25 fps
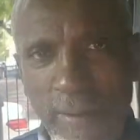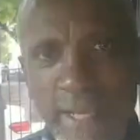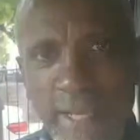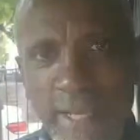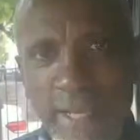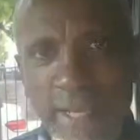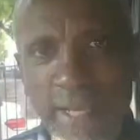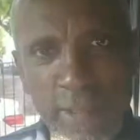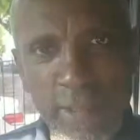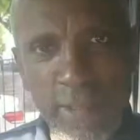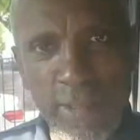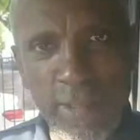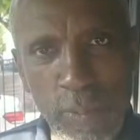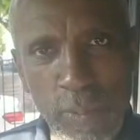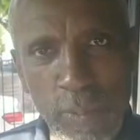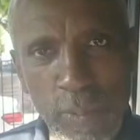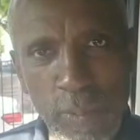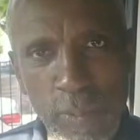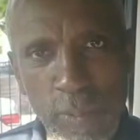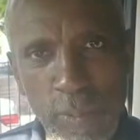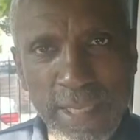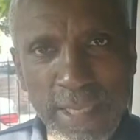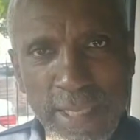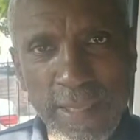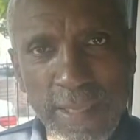to the
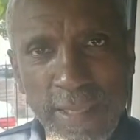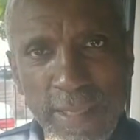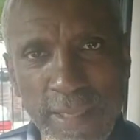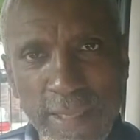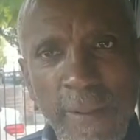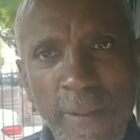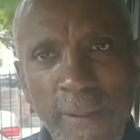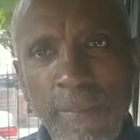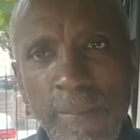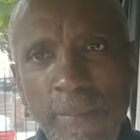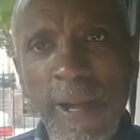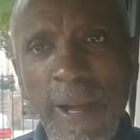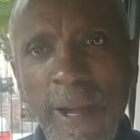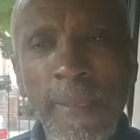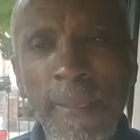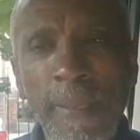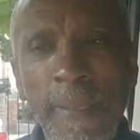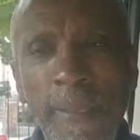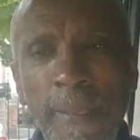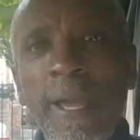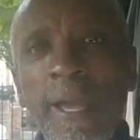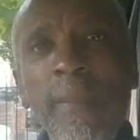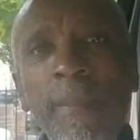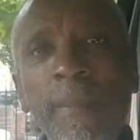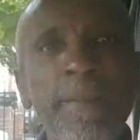switch. But I
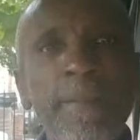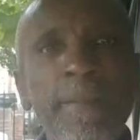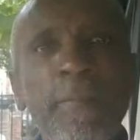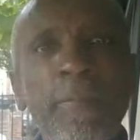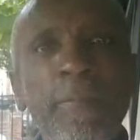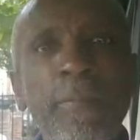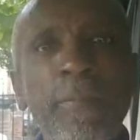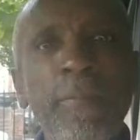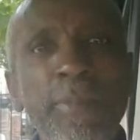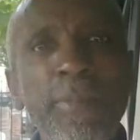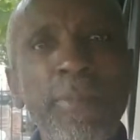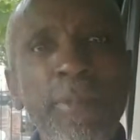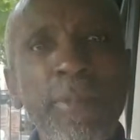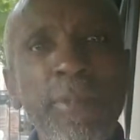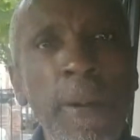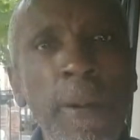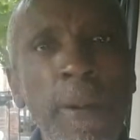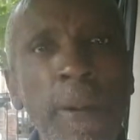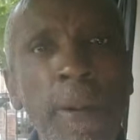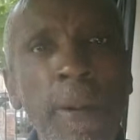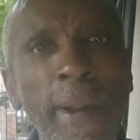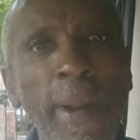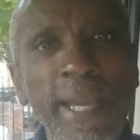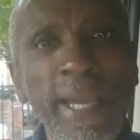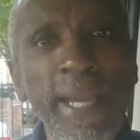mean, also
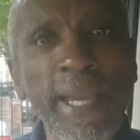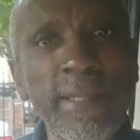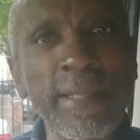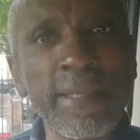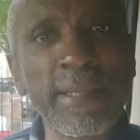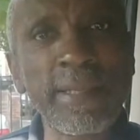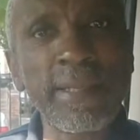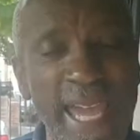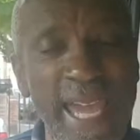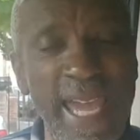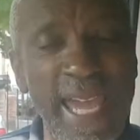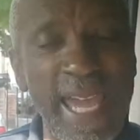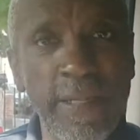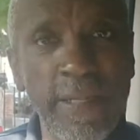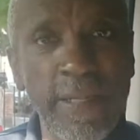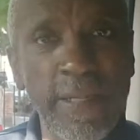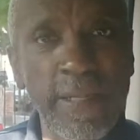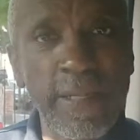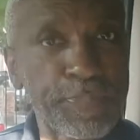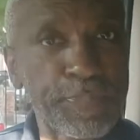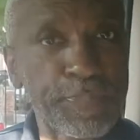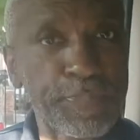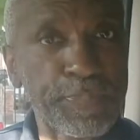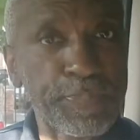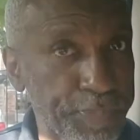back in the day,
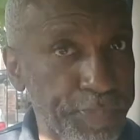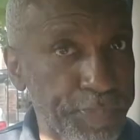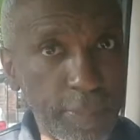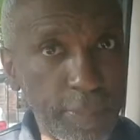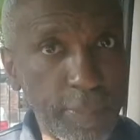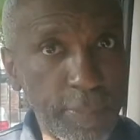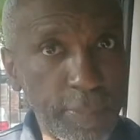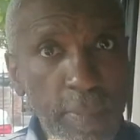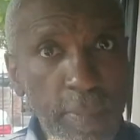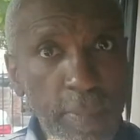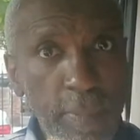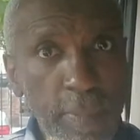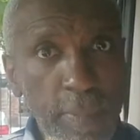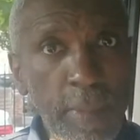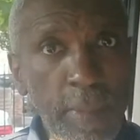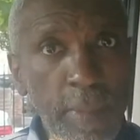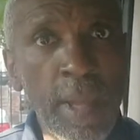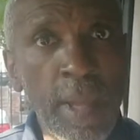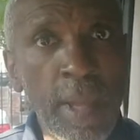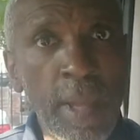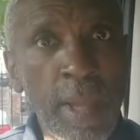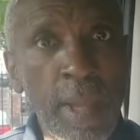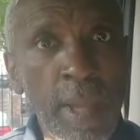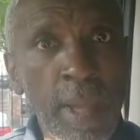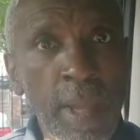
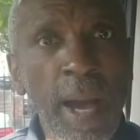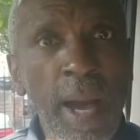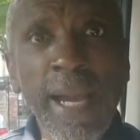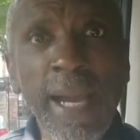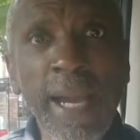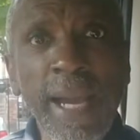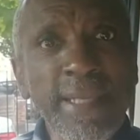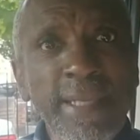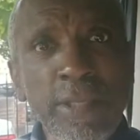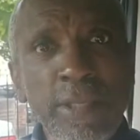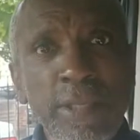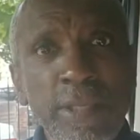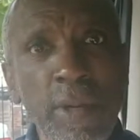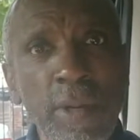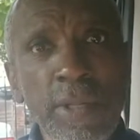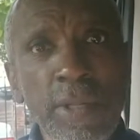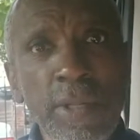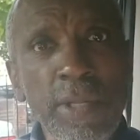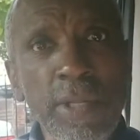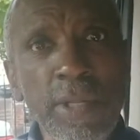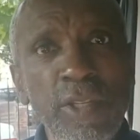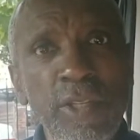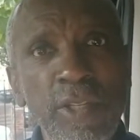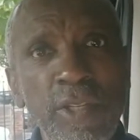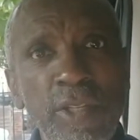I didn't know you could have
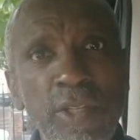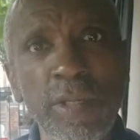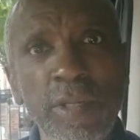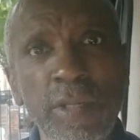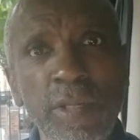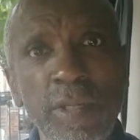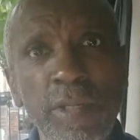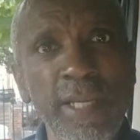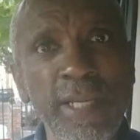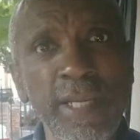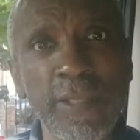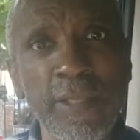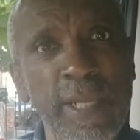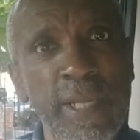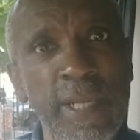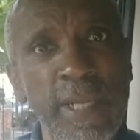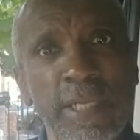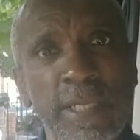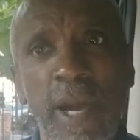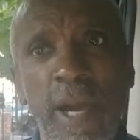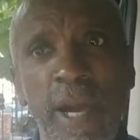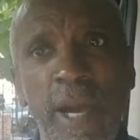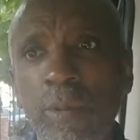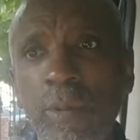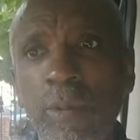a neutral at a switch. I
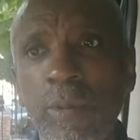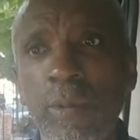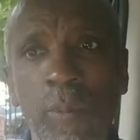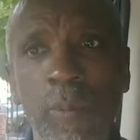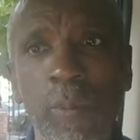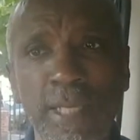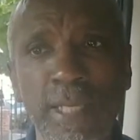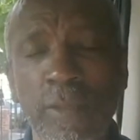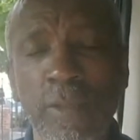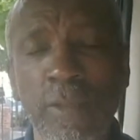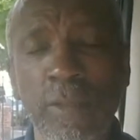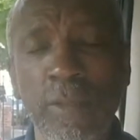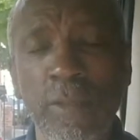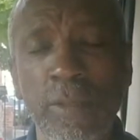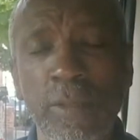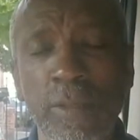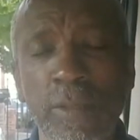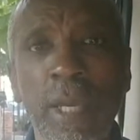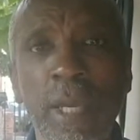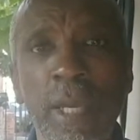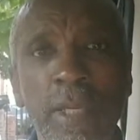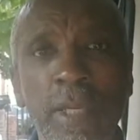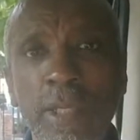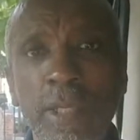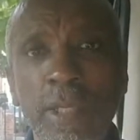was always told
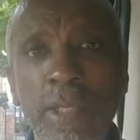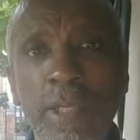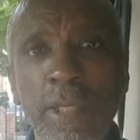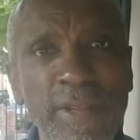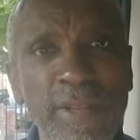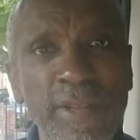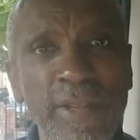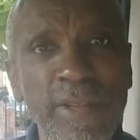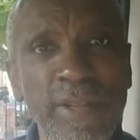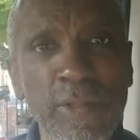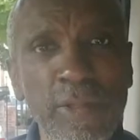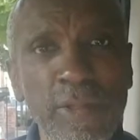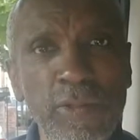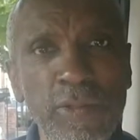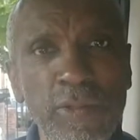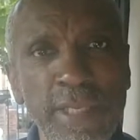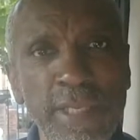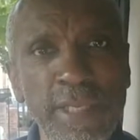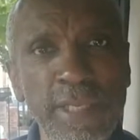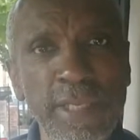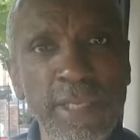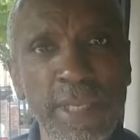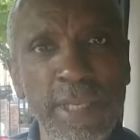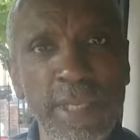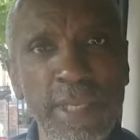you don't have a neutral at the
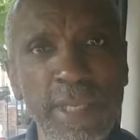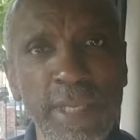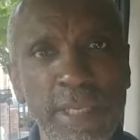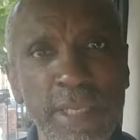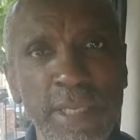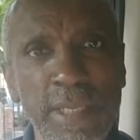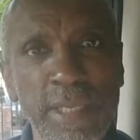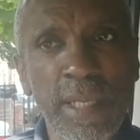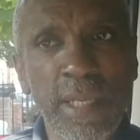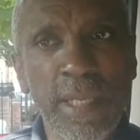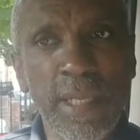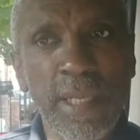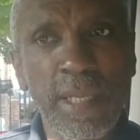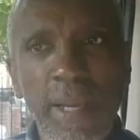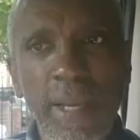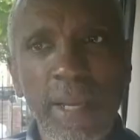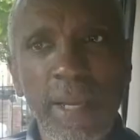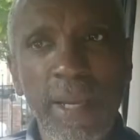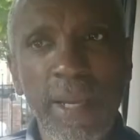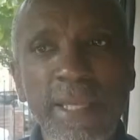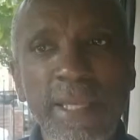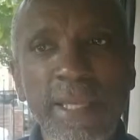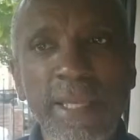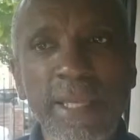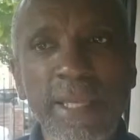switch. And the